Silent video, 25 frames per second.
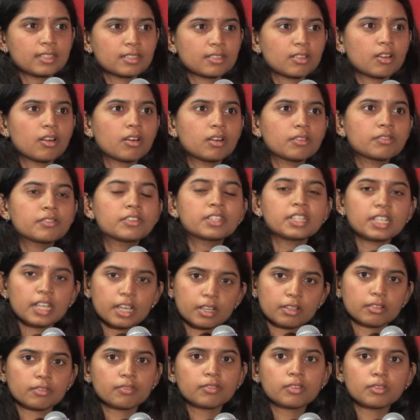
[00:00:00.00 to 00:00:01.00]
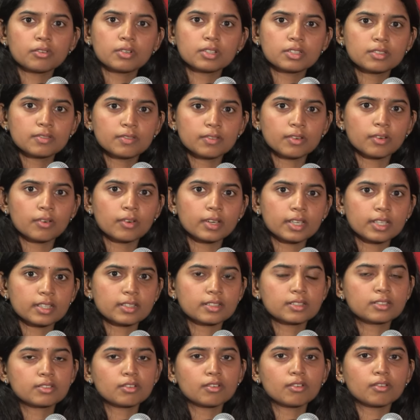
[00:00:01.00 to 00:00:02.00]
there's a lot of creative fluids flowing.
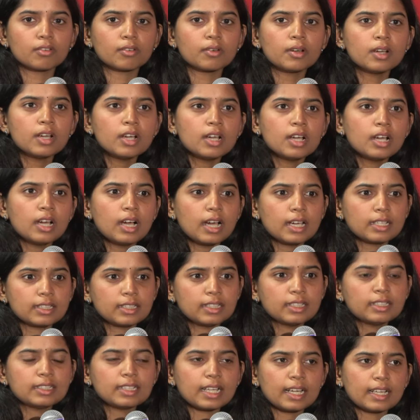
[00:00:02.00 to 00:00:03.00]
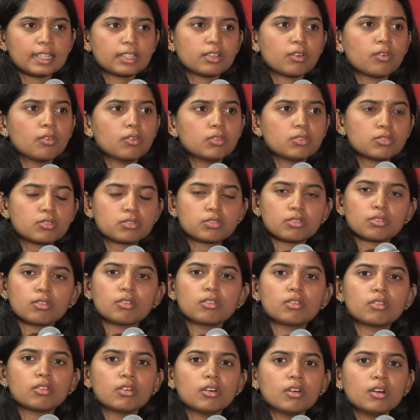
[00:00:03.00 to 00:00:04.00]
So I think that also
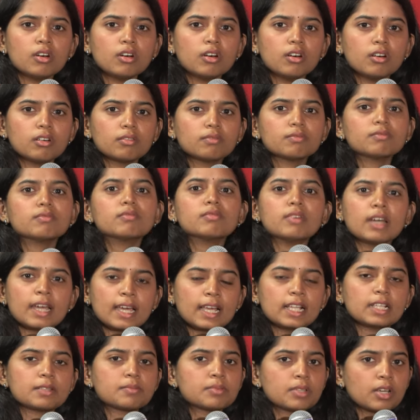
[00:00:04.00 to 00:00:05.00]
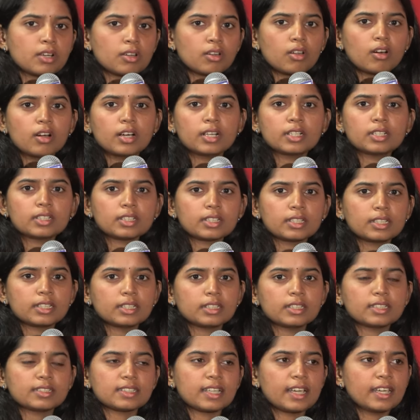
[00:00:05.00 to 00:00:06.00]
helps a lot
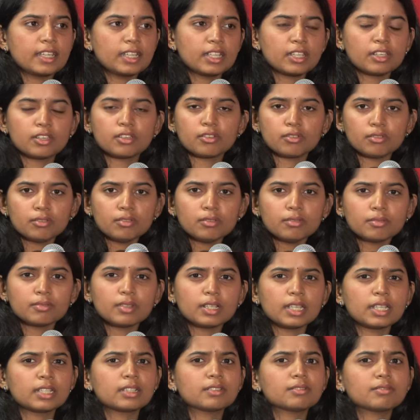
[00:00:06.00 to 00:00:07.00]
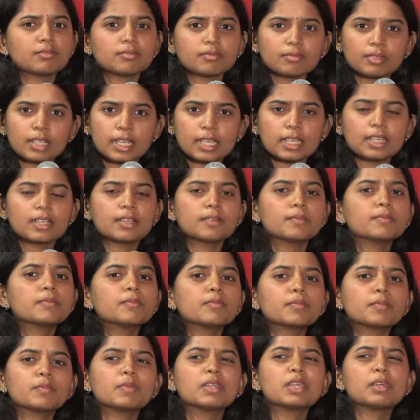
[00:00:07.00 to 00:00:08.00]
in designing you, in like
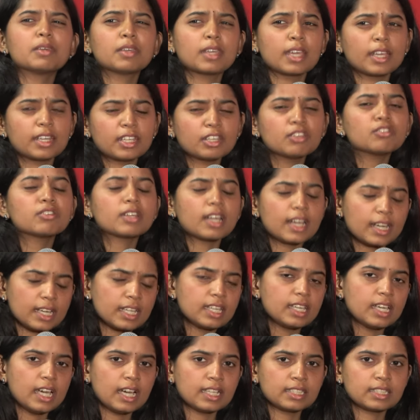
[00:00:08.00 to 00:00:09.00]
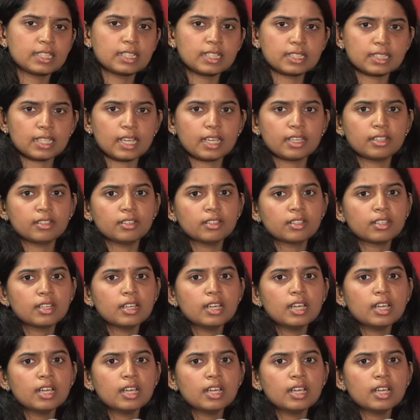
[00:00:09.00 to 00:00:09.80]
getting you ready as a designer.